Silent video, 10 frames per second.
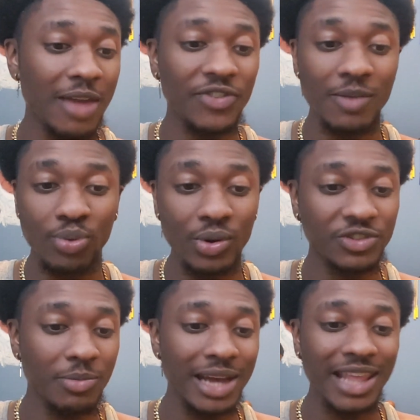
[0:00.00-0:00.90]
They finna pull
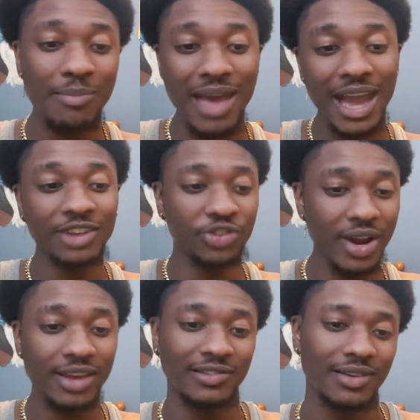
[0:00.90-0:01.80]
some out their bag of
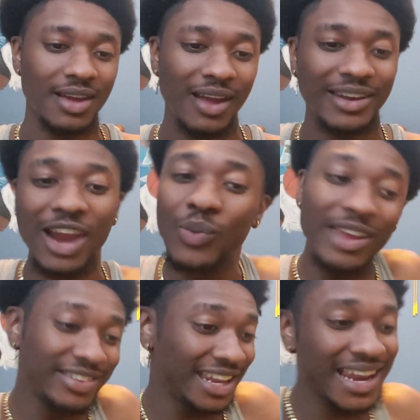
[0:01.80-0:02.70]
tricks. They
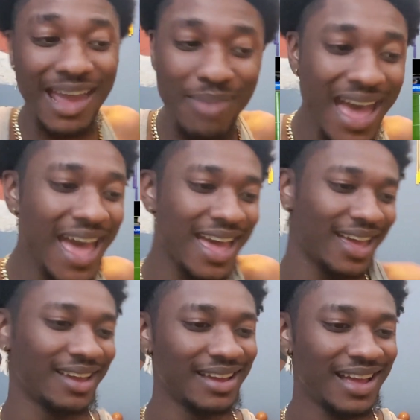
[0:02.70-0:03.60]
reaching in their bag.